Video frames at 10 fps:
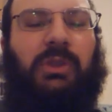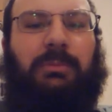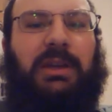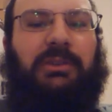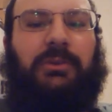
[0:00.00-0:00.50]

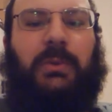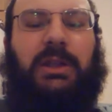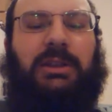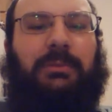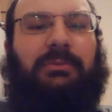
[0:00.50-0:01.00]
basically we
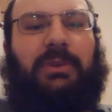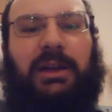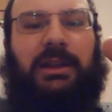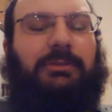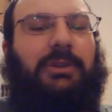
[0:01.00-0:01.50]
ended up
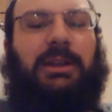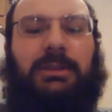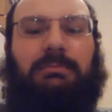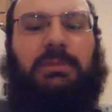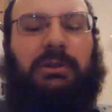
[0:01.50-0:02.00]
fighting right in
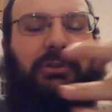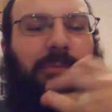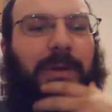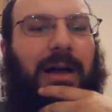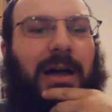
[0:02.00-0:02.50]
the middle
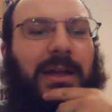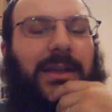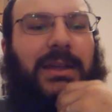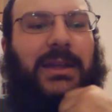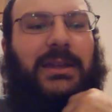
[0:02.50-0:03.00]

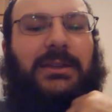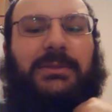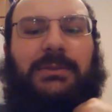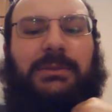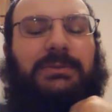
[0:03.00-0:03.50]
spot and
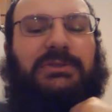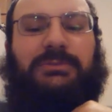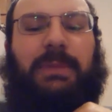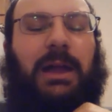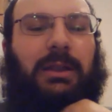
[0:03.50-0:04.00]
it, it was
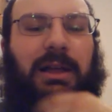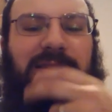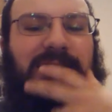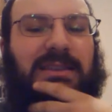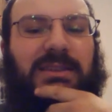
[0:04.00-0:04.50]
just battle
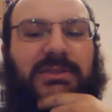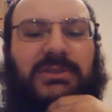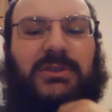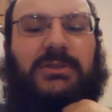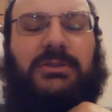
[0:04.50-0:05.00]
lines kicking each
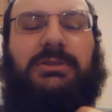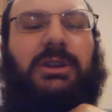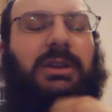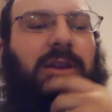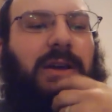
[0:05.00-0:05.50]
other
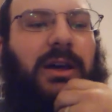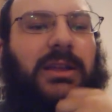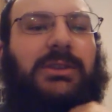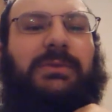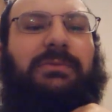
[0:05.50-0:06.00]

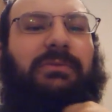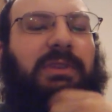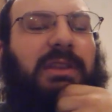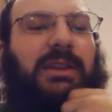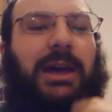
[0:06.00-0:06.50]
uh, he would
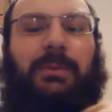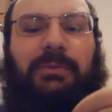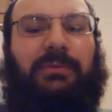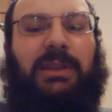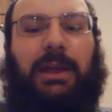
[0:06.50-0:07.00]
feed i would
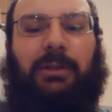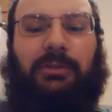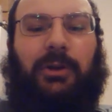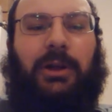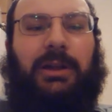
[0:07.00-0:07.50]
feed
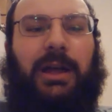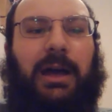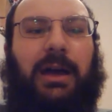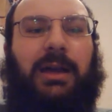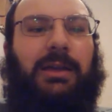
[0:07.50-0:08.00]
Elessar a
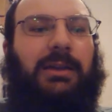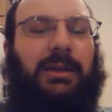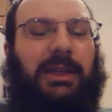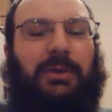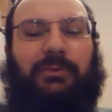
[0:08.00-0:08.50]
guy
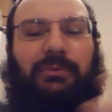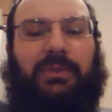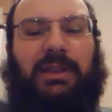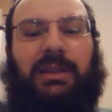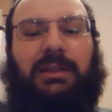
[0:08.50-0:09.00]
he would
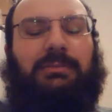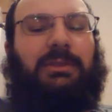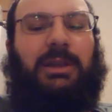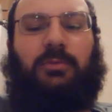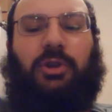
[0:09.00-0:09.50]
feed
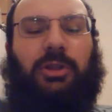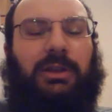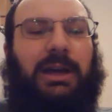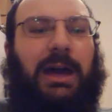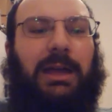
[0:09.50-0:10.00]
Imrahil a
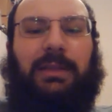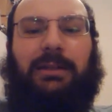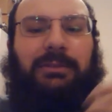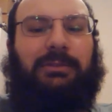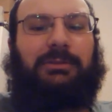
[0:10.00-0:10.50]
guy and
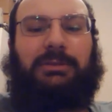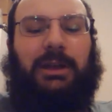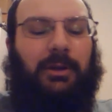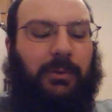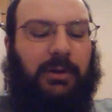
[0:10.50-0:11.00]
that's literally
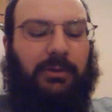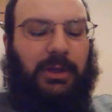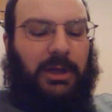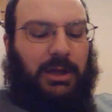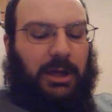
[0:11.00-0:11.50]
how it was
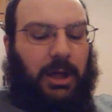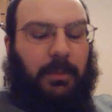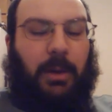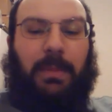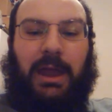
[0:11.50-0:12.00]
uh,
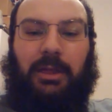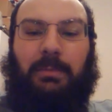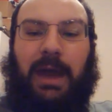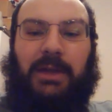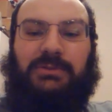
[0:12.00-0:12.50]
my man of the
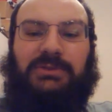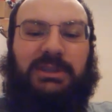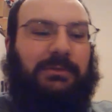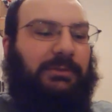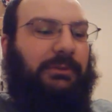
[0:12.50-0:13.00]
match was
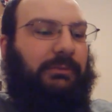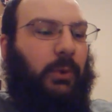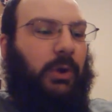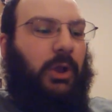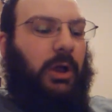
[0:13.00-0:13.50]
definitely
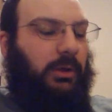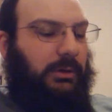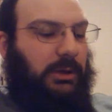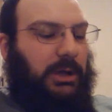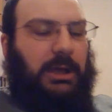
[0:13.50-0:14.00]
long
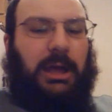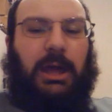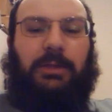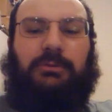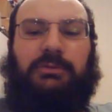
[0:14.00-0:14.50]

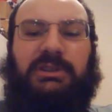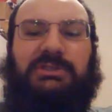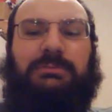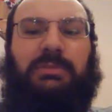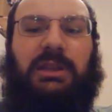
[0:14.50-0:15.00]
and the
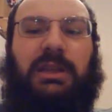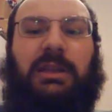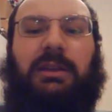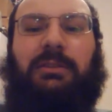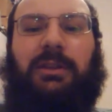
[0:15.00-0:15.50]
reason
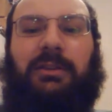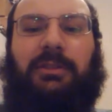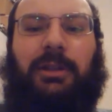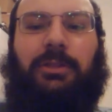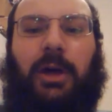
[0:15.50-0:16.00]
being is like i
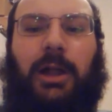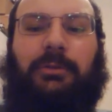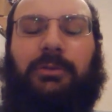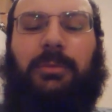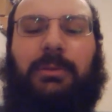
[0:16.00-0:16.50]
said i thought i
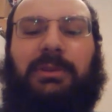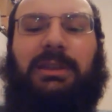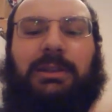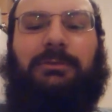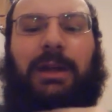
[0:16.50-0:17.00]
was going to be able to
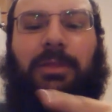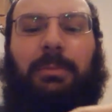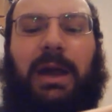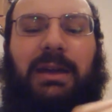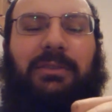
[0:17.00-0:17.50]
get around the
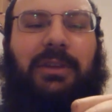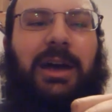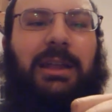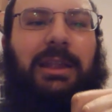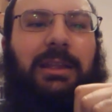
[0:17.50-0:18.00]

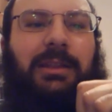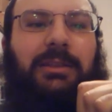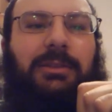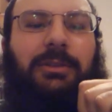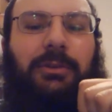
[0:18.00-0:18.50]
backside
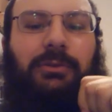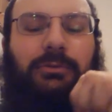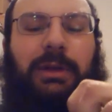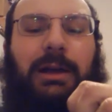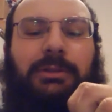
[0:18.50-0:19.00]
and you know
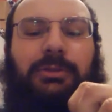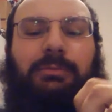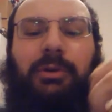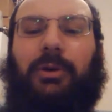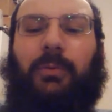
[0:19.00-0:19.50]
surround
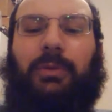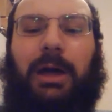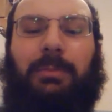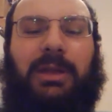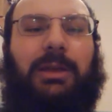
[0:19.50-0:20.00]
him but
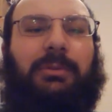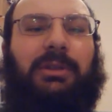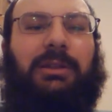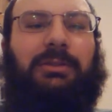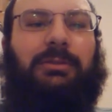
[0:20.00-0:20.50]
without being able
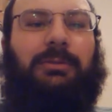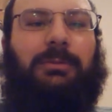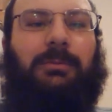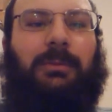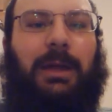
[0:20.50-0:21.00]
to get
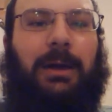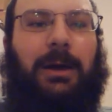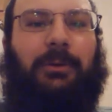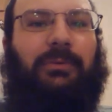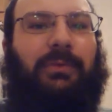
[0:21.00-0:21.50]
I,
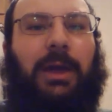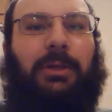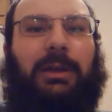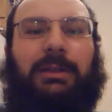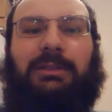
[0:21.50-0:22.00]
I was
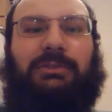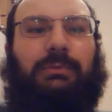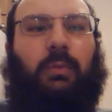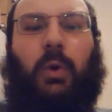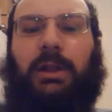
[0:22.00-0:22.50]
failing at
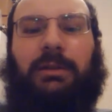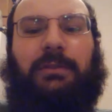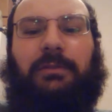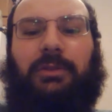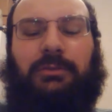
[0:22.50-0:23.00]
least one out of
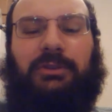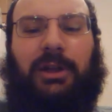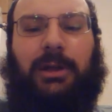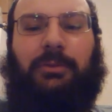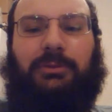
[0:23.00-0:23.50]
every three
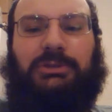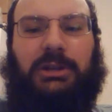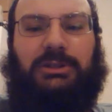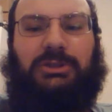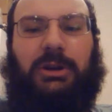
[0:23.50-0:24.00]
times I was
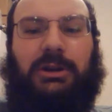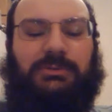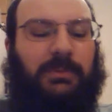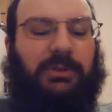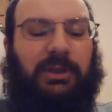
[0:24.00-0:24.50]
trying to
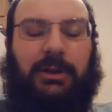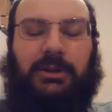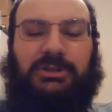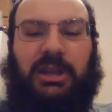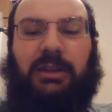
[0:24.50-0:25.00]
charge with
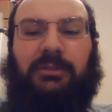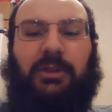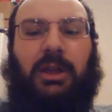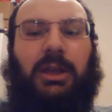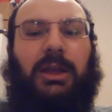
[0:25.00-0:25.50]
terror checks,
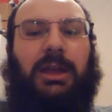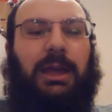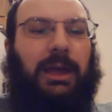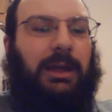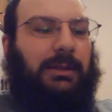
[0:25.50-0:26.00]

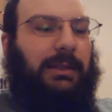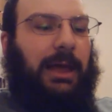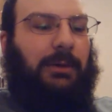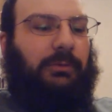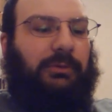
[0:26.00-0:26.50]
and
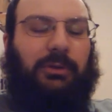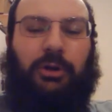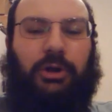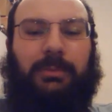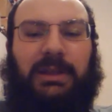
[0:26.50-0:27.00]
that was
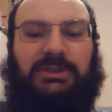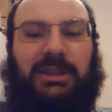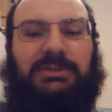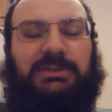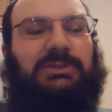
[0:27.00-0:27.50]
hurting my
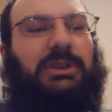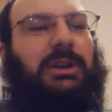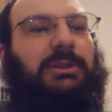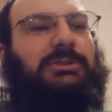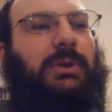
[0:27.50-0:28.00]
chances.
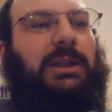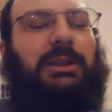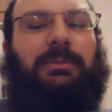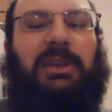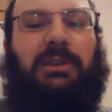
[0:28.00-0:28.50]
So I
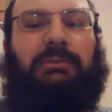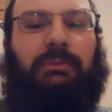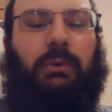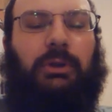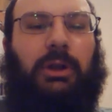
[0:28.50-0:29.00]
ended up taking
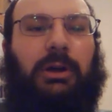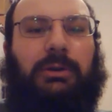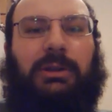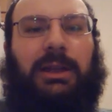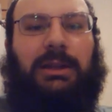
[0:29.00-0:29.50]

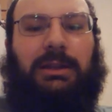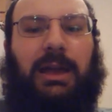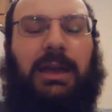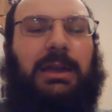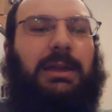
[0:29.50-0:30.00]
Forlong and a
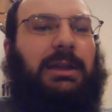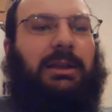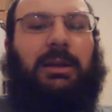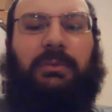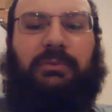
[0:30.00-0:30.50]
knight
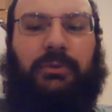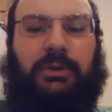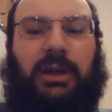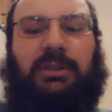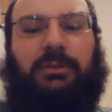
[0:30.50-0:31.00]
and a couple
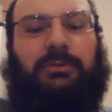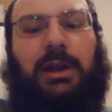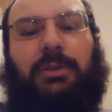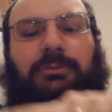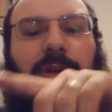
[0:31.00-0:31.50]
foot knights
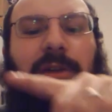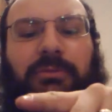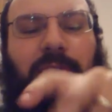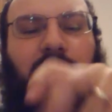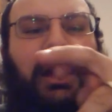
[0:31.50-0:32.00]
around the right
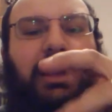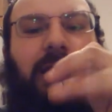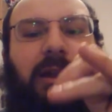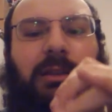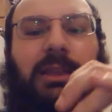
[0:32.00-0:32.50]
flank,
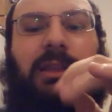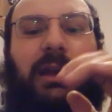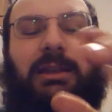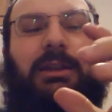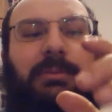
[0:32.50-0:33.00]
and he
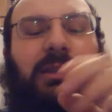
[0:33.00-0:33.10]
ended up